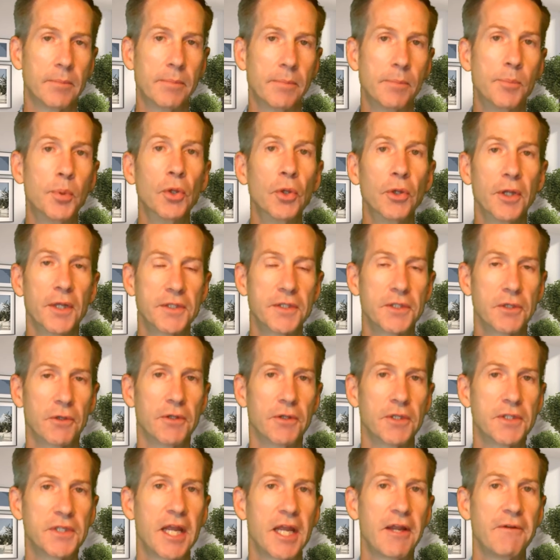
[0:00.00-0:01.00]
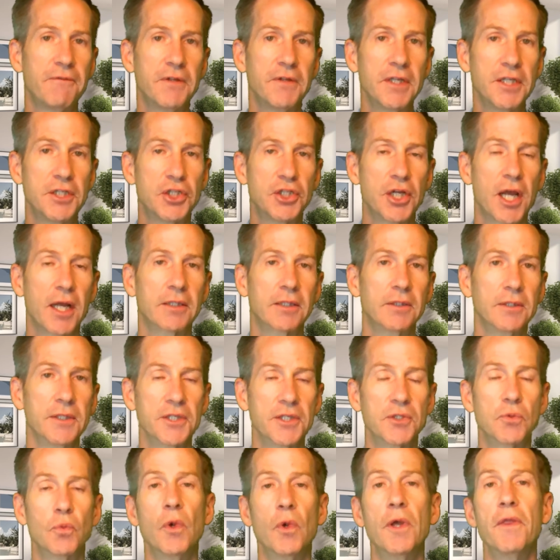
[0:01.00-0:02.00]
bullets or the safety
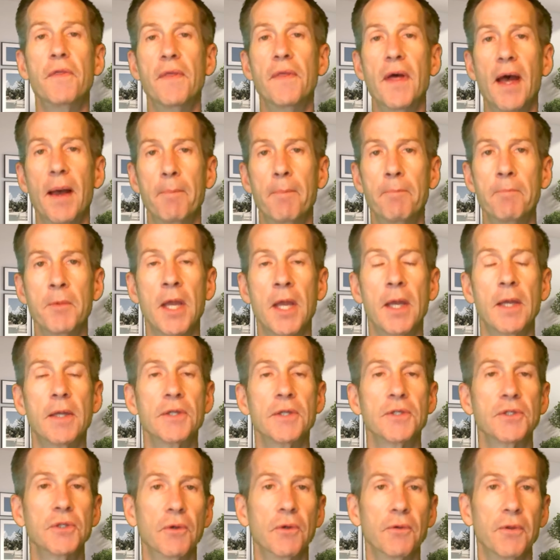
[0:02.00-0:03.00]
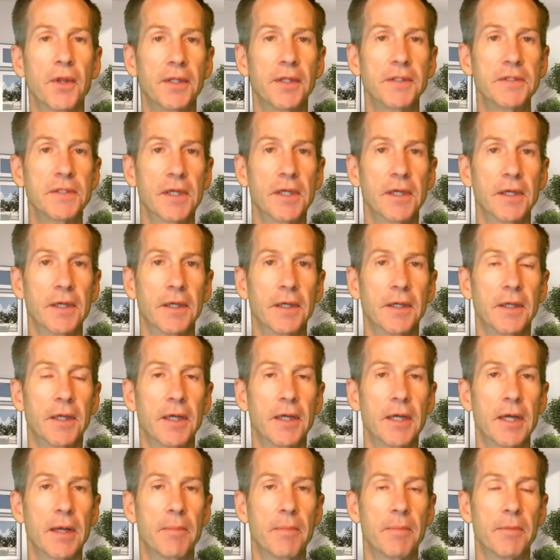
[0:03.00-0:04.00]
checklist with them, so that
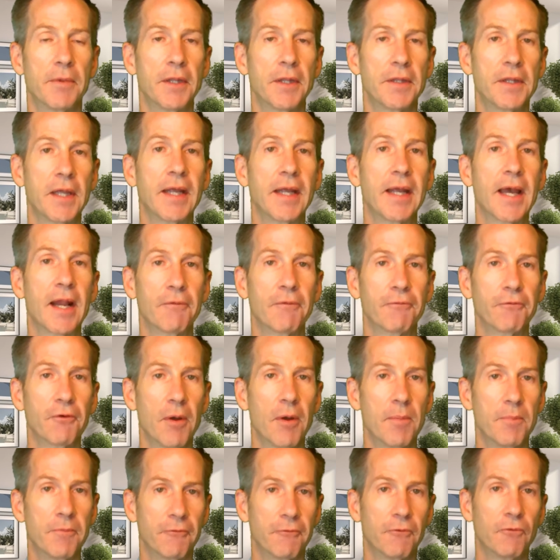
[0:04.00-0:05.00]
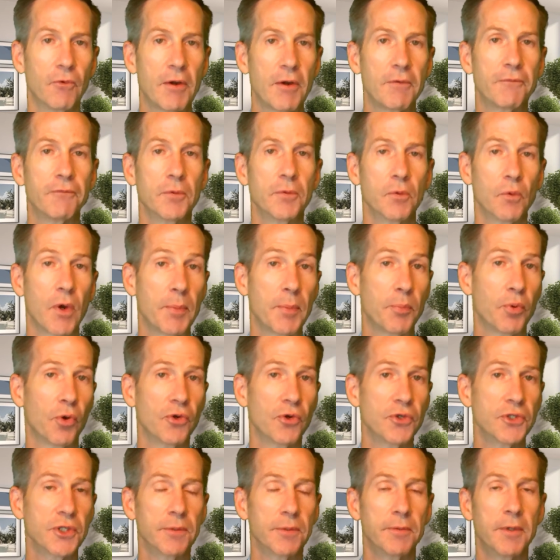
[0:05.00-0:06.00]
that they got it from the right
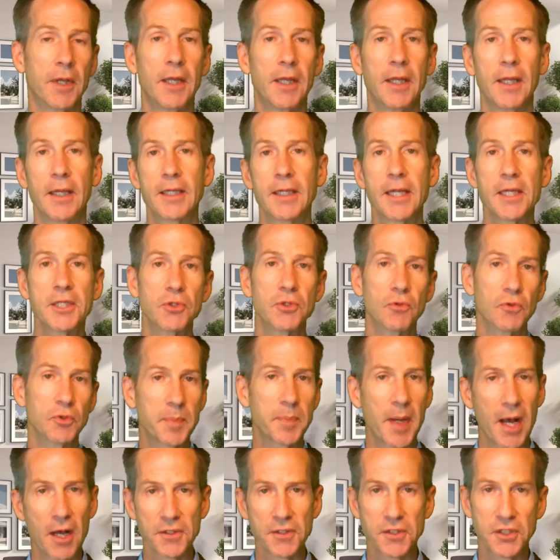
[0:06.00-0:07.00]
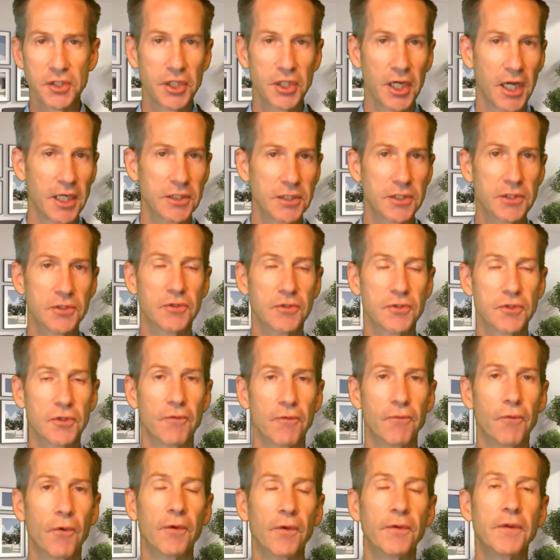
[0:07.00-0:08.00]
person. In case there was policy changes and so
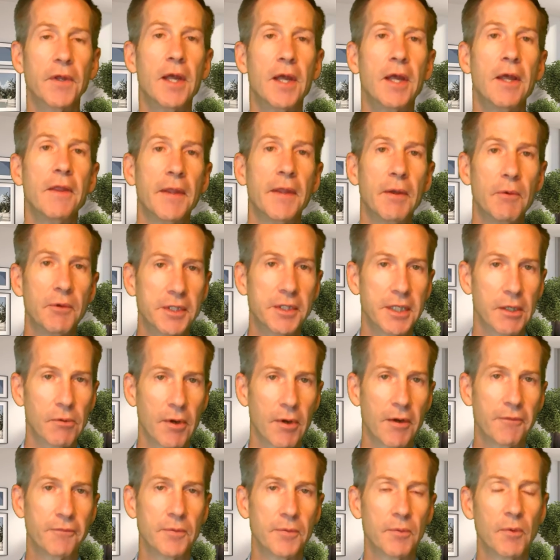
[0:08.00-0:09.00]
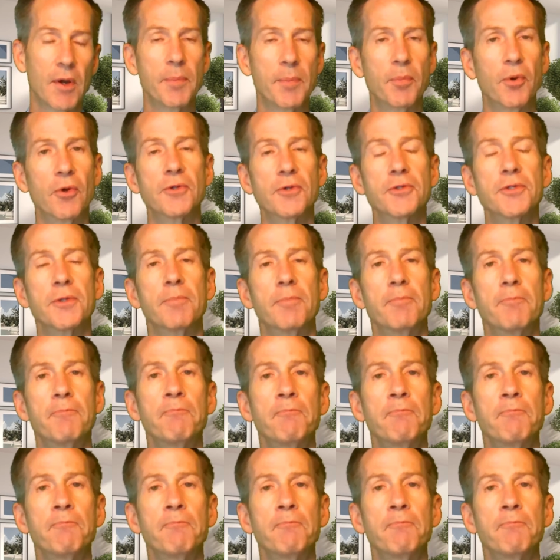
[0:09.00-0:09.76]
forth, they would get it right from the right person.